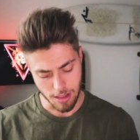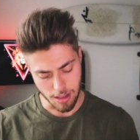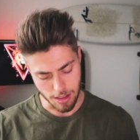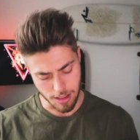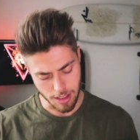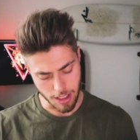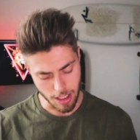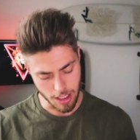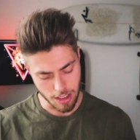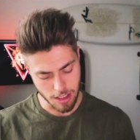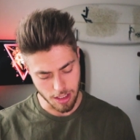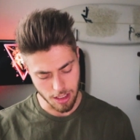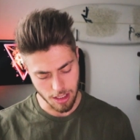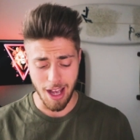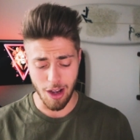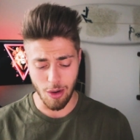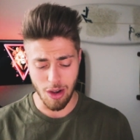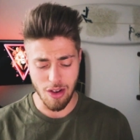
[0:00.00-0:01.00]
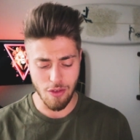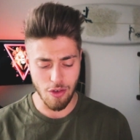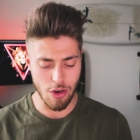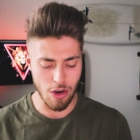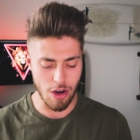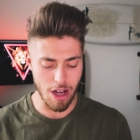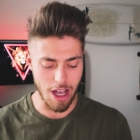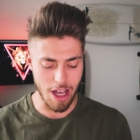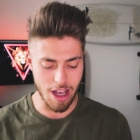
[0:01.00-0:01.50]
to the touch.
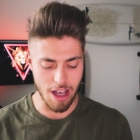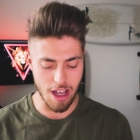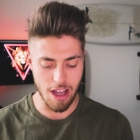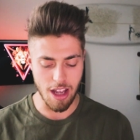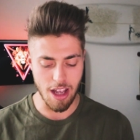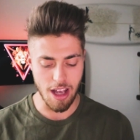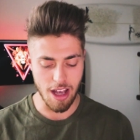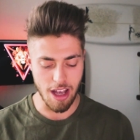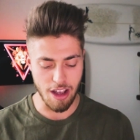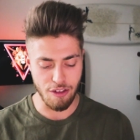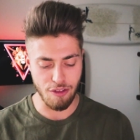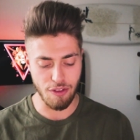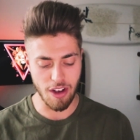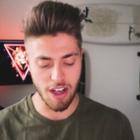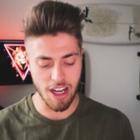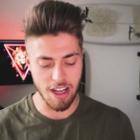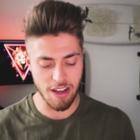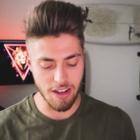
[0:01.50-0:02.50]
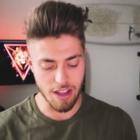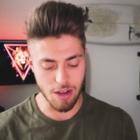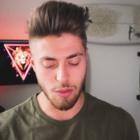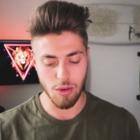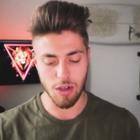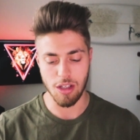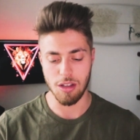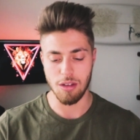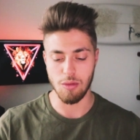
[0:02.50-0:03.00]
However, I find that
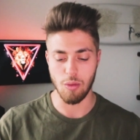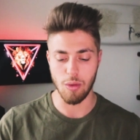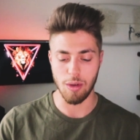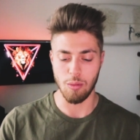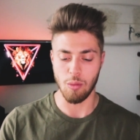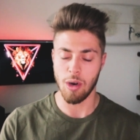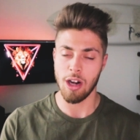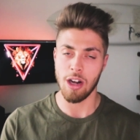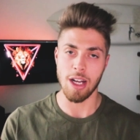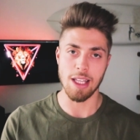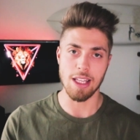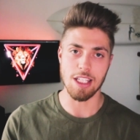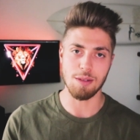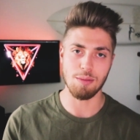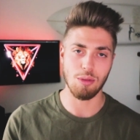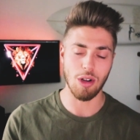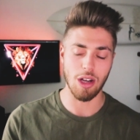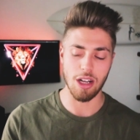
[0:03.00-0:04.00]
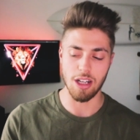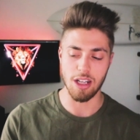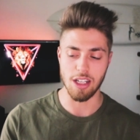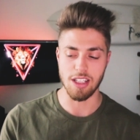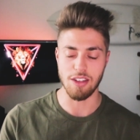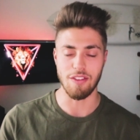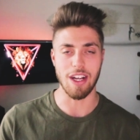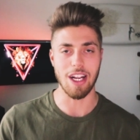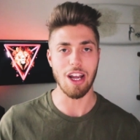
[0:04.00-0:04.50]
when wearing this
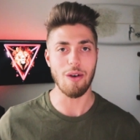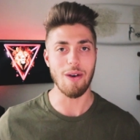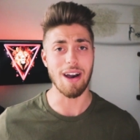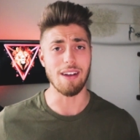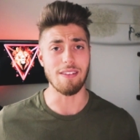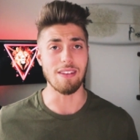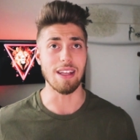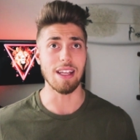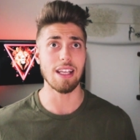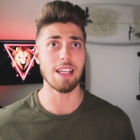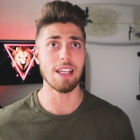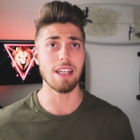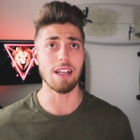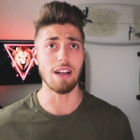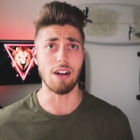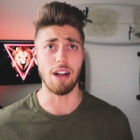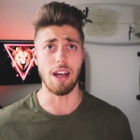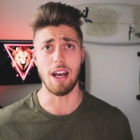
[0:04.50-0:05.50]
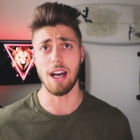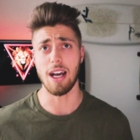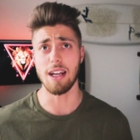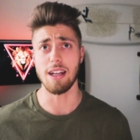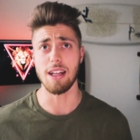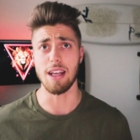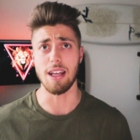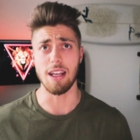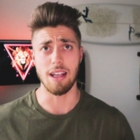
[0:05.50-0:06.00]
product, if I go out in the heat on a
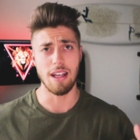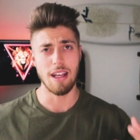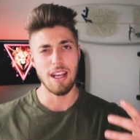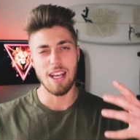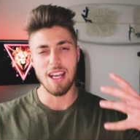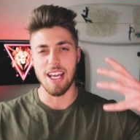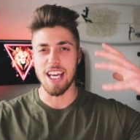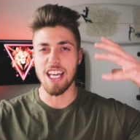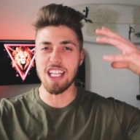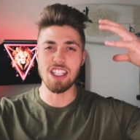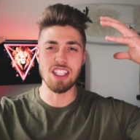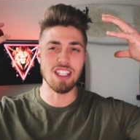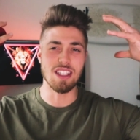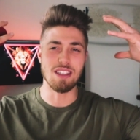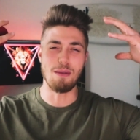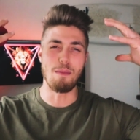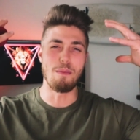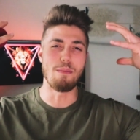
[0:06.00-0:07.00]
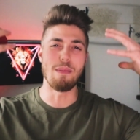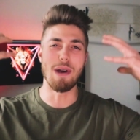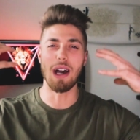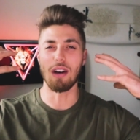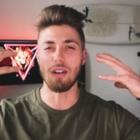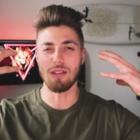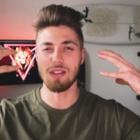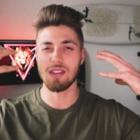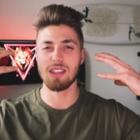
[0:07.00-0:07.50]
hot day, it just
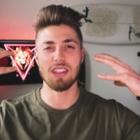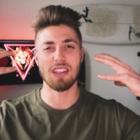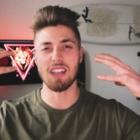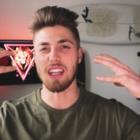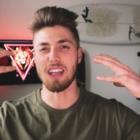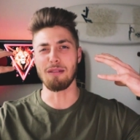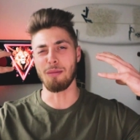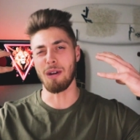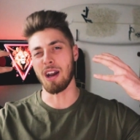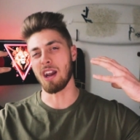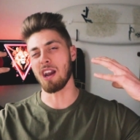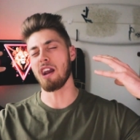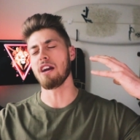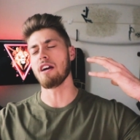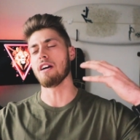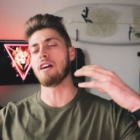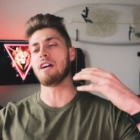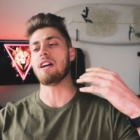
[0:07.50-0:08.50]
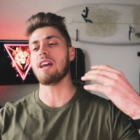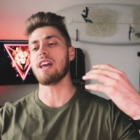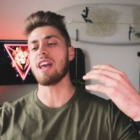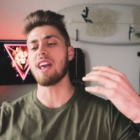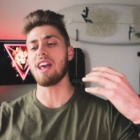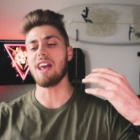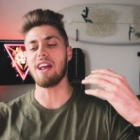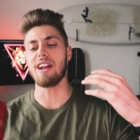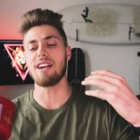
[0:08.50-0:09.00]
melts in my hair
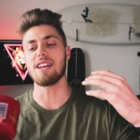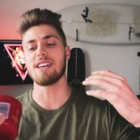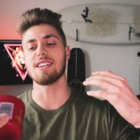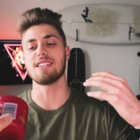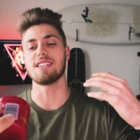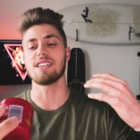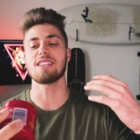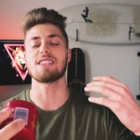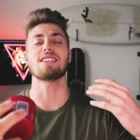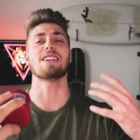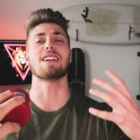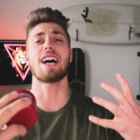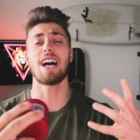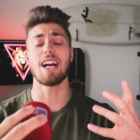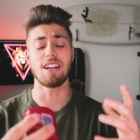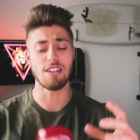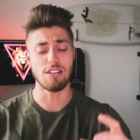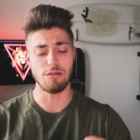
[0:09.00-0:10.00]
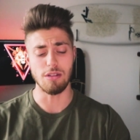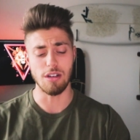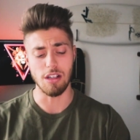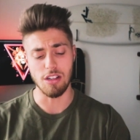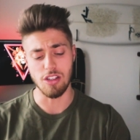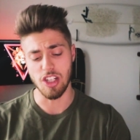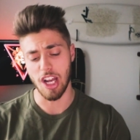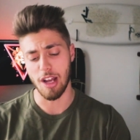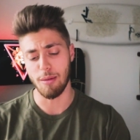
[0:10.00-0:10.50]
and it does not do a
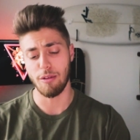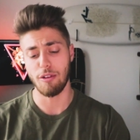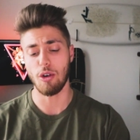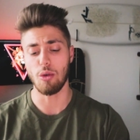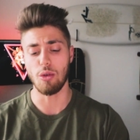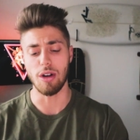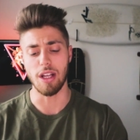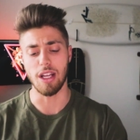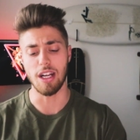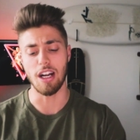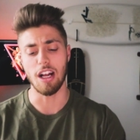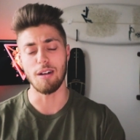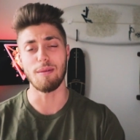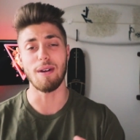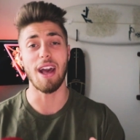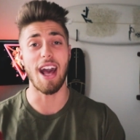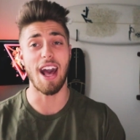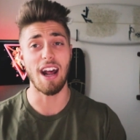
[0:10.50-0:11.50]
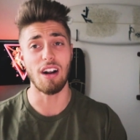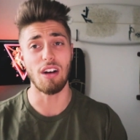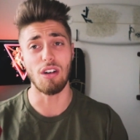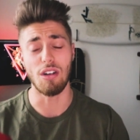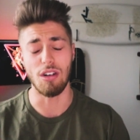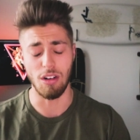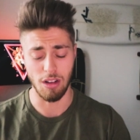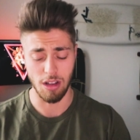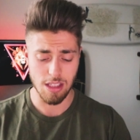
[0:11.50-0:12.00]
good job holding it up at
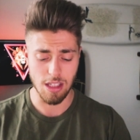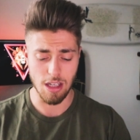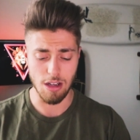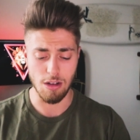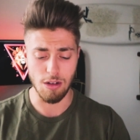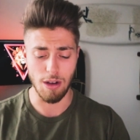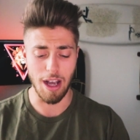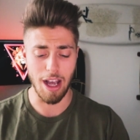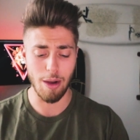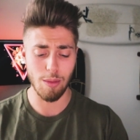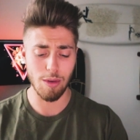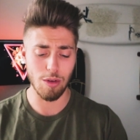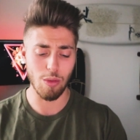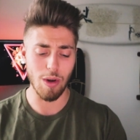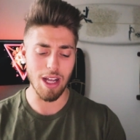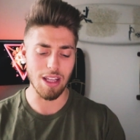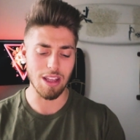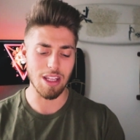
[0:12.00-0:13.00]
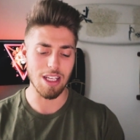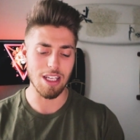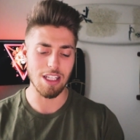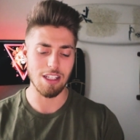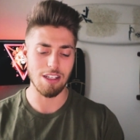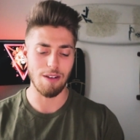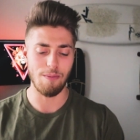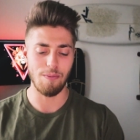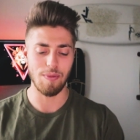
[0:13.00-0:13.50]
all. So I would rate
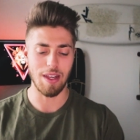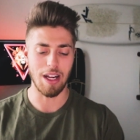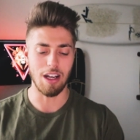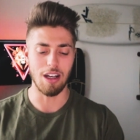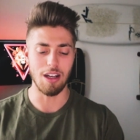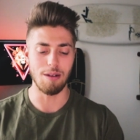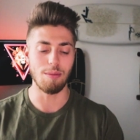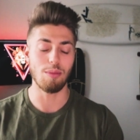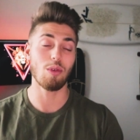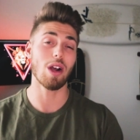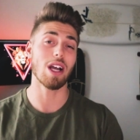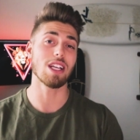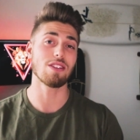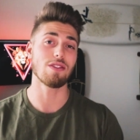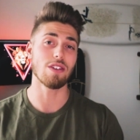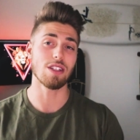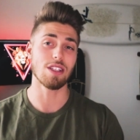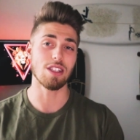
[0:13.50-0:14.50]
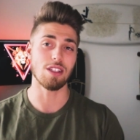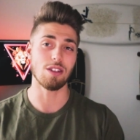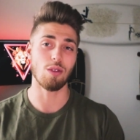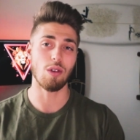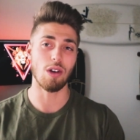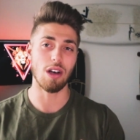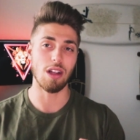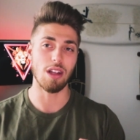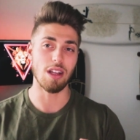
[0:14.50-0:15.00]
this on price versus
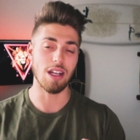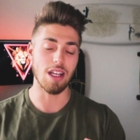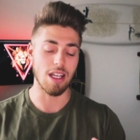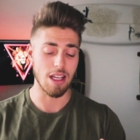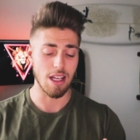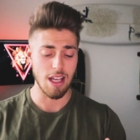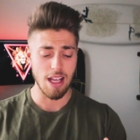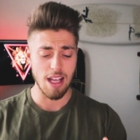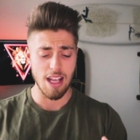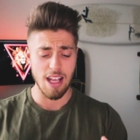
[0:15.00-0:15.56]
quality